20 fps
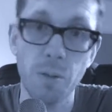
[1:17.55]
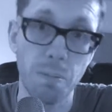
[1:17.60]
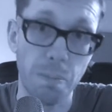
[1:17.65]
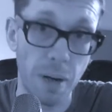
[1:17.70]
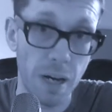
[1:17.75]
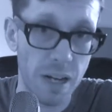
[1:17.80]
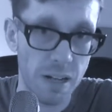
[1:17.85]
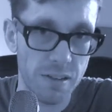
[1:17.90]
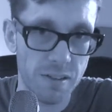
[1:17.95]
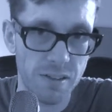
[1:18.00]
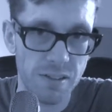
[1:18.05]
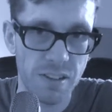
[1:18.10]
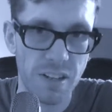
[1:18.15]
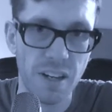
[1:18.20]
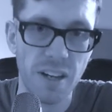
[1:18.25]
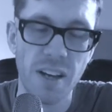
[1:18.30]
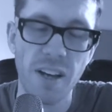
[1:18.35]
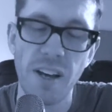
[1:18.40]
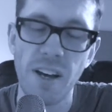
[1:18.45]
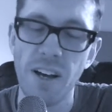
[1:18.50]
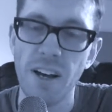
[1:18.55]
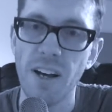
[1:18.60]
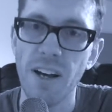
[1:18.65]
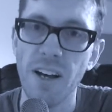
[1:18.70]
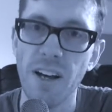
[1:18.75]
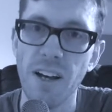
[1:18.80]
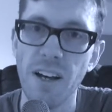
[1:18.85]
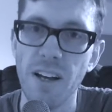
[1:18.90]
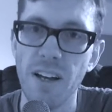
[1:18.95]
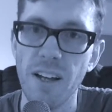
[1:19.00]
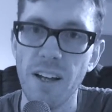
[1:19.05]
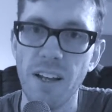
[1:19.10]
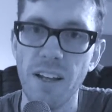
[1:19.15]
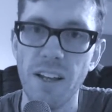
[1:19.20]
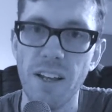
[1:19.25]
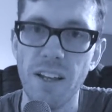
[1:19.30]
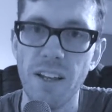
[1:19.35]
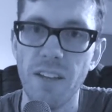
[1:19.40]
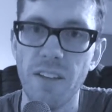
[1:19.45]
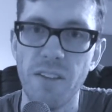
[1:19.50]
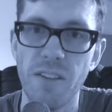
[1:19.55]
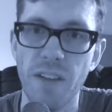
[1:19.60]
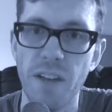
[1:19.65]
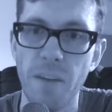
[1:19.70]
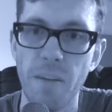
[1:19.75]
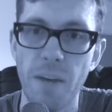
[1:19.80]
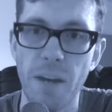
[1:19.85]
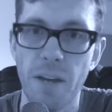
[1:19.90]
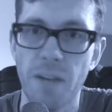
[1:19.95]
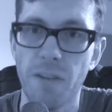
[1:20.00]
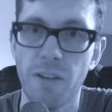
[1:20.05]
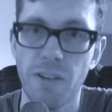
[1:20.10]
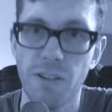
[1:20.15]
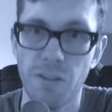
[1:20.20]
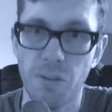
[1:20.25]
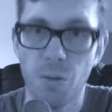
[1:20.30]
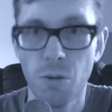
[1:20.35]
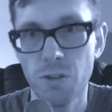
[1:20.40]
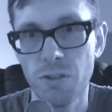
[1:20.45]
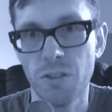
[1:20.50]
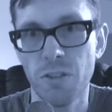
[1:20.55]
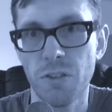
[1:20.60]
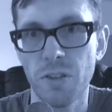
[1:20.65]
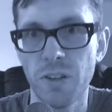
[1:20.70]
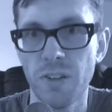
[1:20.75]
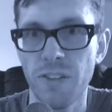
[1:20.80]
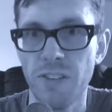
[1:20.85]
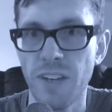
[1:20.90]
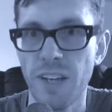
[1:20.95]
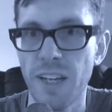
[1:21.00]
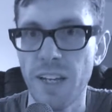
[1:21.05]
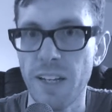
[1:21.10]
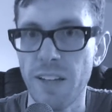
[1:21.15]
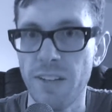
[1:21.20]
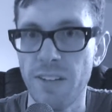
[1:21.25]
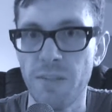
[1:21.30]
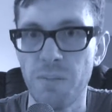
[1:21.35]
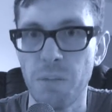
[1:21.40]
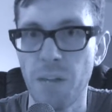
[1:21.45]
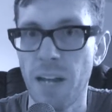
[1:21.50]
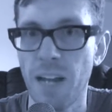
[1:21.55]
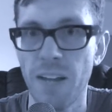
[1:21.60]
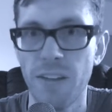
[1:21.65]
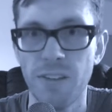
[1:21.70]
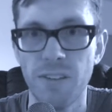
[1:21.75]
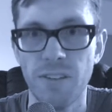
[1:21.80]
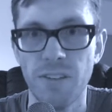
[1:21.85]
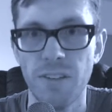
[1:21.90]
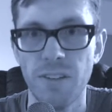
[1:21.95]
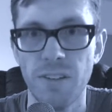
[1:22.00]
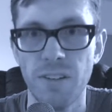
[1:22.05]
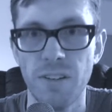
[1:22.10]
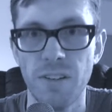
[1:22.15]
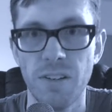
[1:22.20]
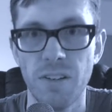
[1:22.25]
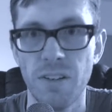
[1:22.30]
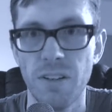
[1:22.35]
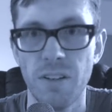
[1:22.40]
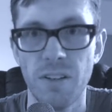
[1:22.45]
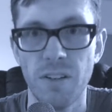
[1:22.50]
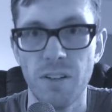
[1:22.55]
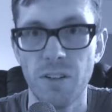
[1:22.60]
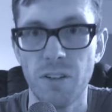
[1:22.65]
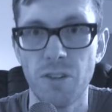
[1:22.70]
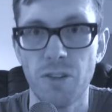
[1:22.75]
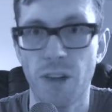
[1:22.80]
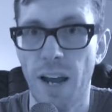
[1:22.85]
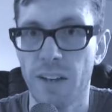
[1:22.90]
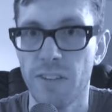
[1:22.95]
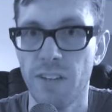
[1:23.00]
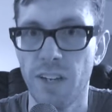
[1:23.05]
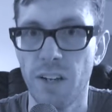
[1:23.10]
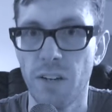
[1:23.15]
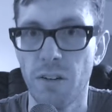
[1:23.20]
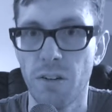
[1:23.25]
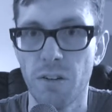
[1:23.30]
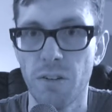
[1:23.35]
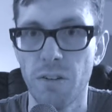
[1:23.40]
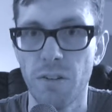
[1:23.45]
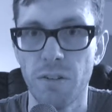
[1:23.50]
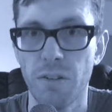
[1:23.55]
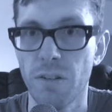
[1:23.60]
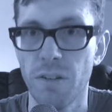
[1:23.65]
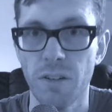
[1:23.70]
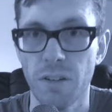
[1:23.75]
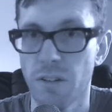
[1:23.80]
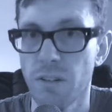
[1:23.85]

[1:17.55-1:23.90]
But their manifesto also contains plans to crack down on,